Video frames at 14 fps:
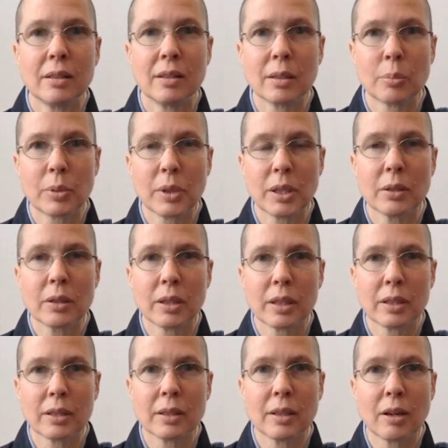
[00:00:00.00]
the
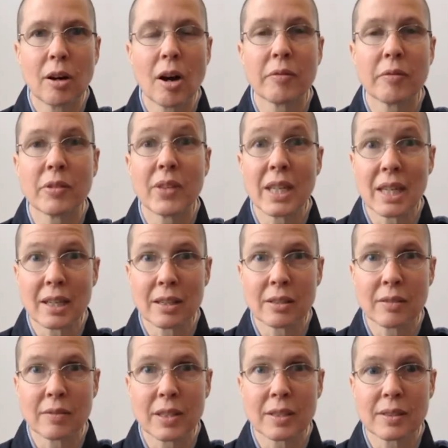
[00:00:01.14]
period off of the end
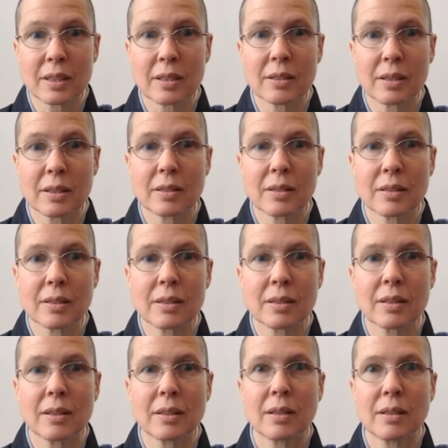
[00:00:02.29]
of the sentence,
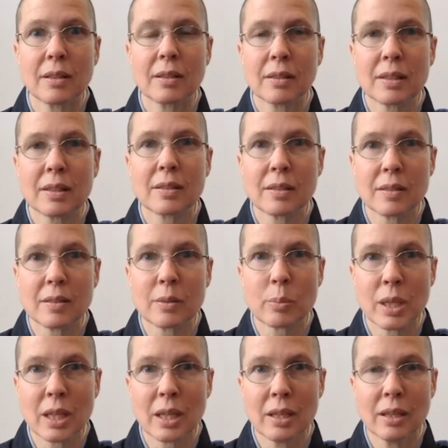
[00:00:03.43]
this is
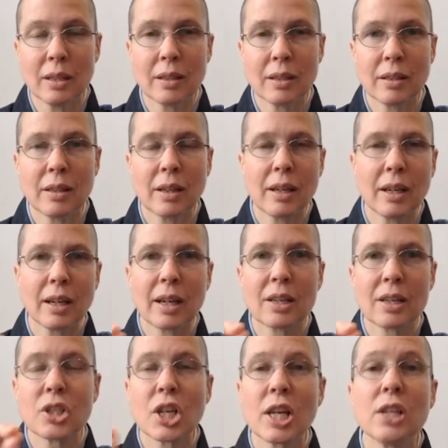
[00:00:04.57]
me,
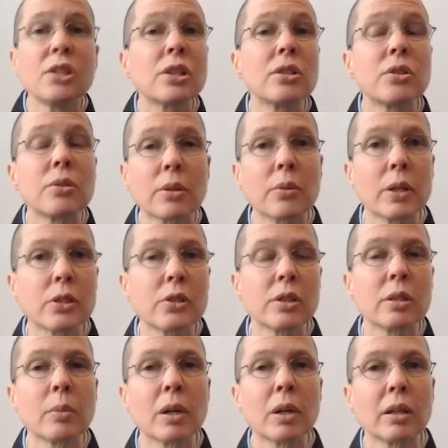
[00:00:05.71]
and change it to a
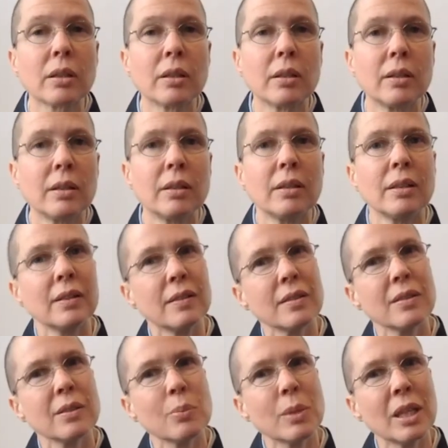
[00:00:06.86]
question mark. Is
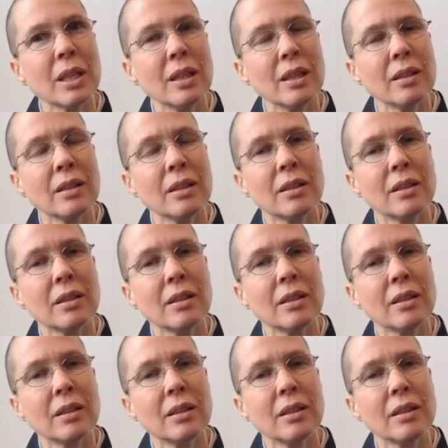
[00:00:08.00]
this me?